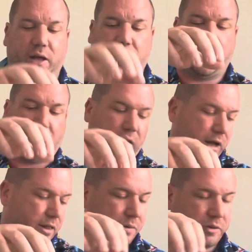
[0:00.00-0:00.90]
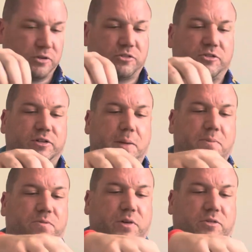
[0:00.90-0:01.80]
Let me just
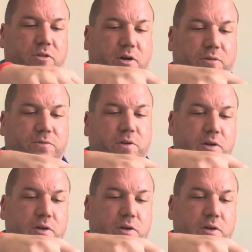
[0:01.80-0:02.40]
snip this off.